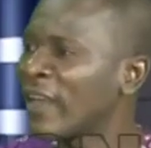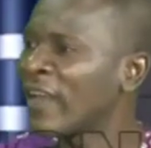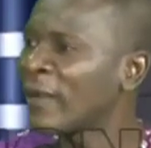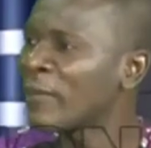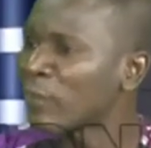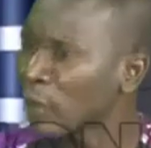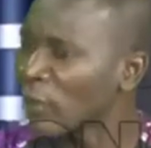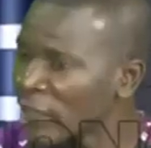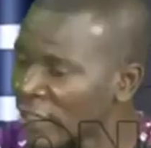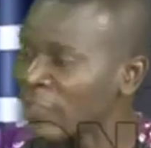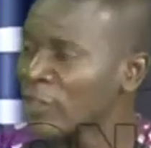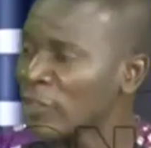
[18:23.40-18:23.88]

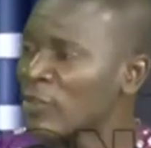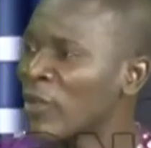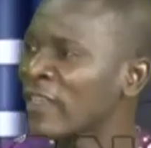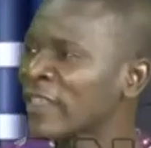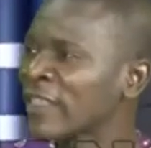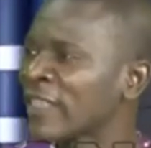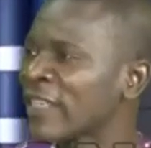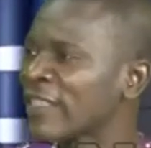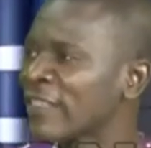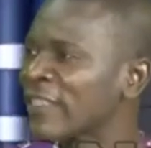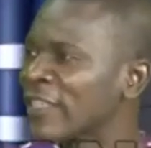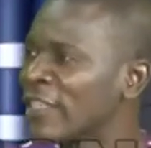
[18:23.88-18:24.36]
political
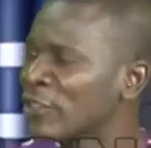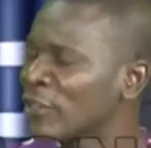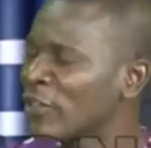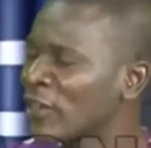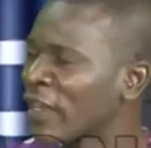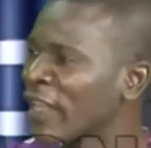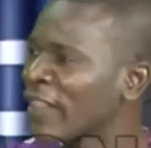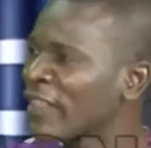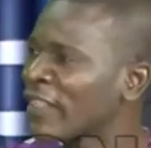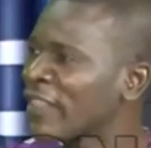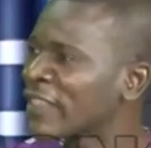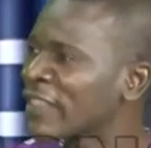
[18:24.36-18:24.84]
assassination
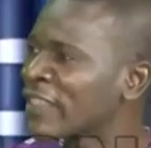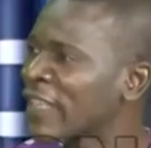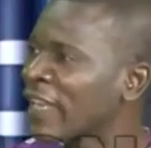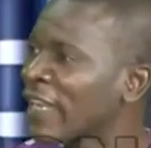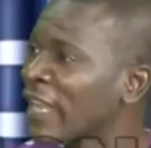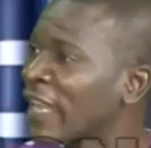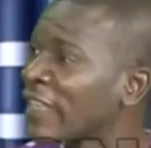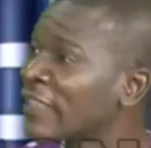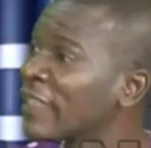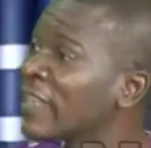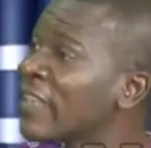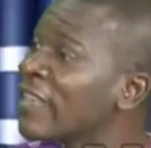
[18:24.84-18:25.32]
and things like
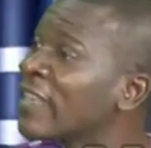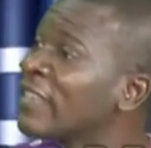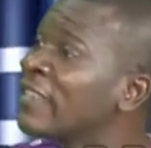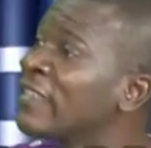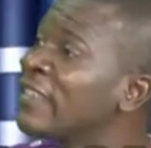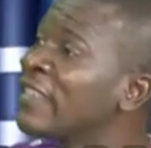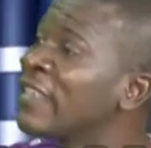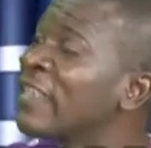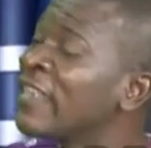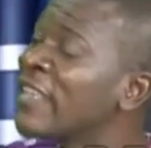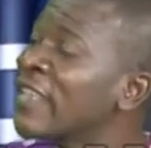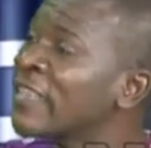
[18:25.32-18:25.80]
that.
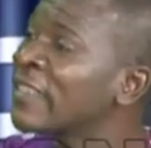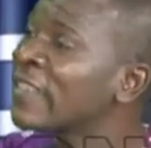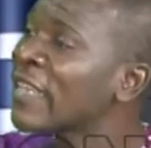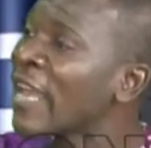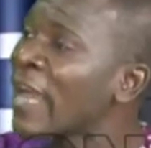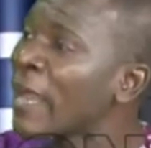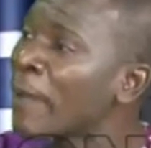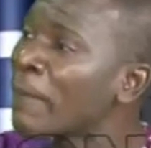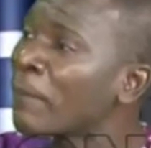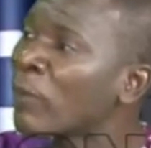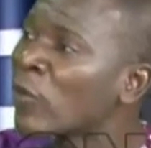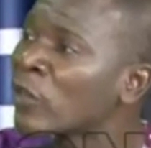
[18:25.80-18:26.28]
These are
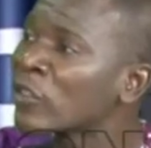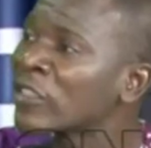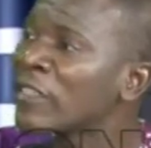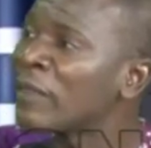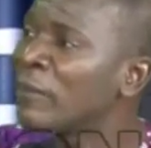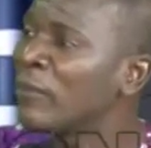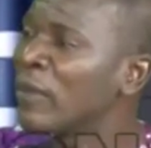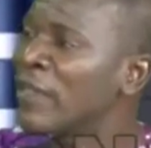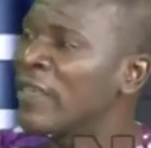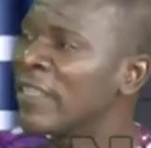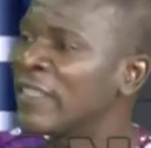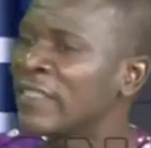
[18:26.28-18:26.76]

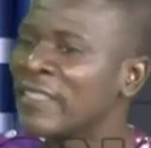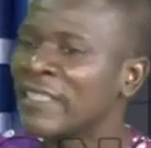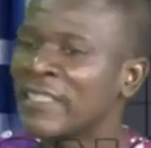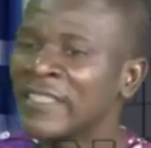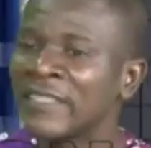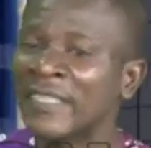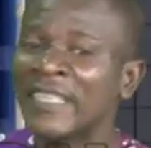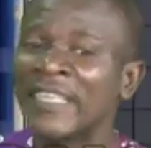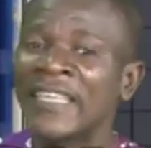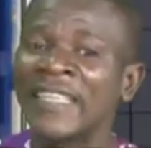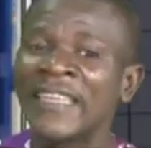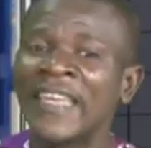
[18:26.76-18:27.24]
possibilities
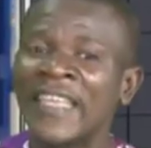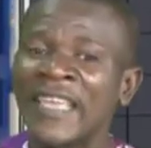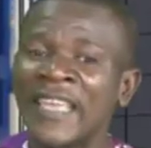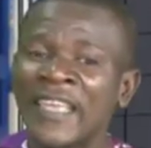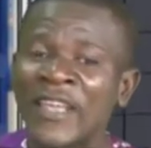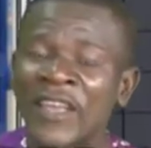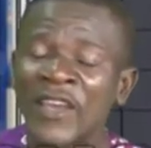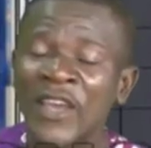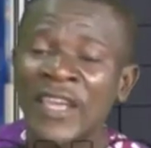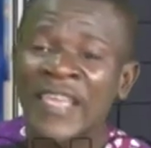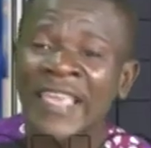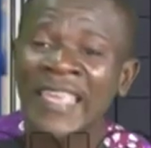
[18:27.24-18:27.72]
in a
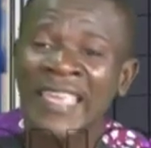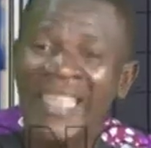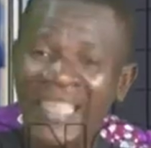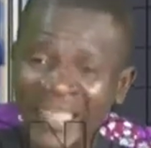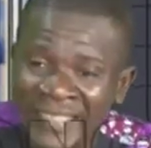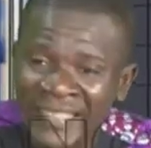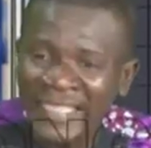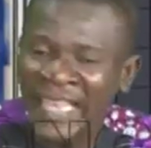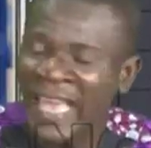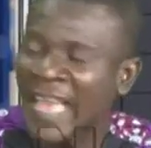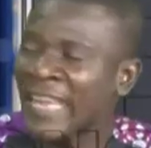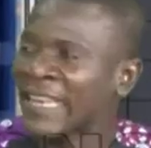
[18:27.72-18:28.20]

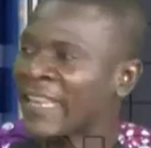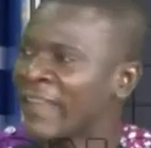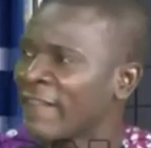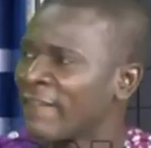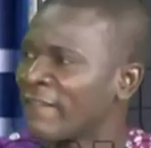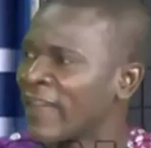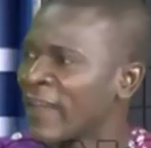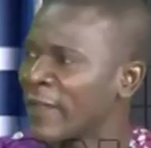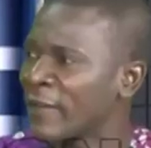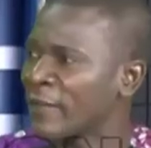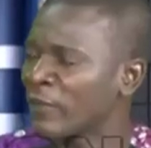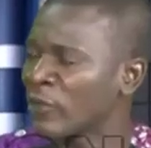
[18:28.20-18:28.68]
heated
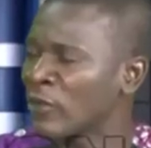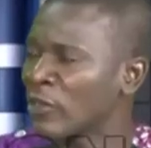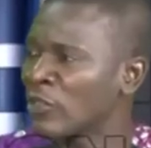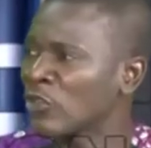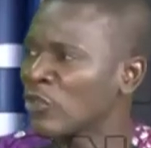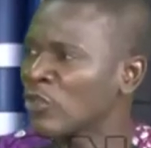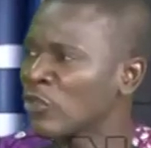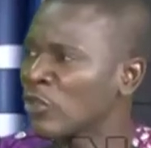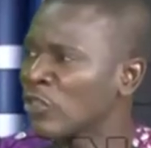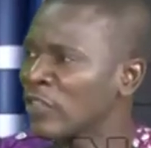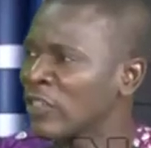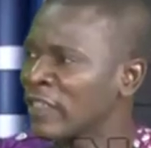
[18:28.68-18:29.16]

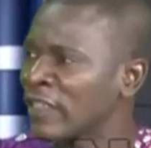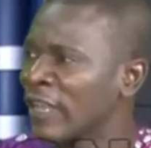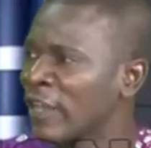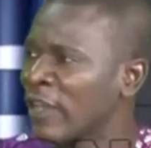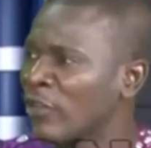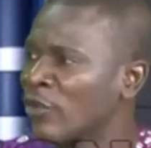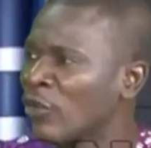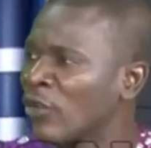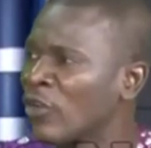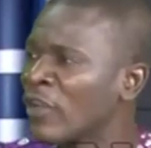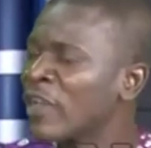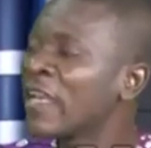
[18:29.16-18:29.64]
political scenario.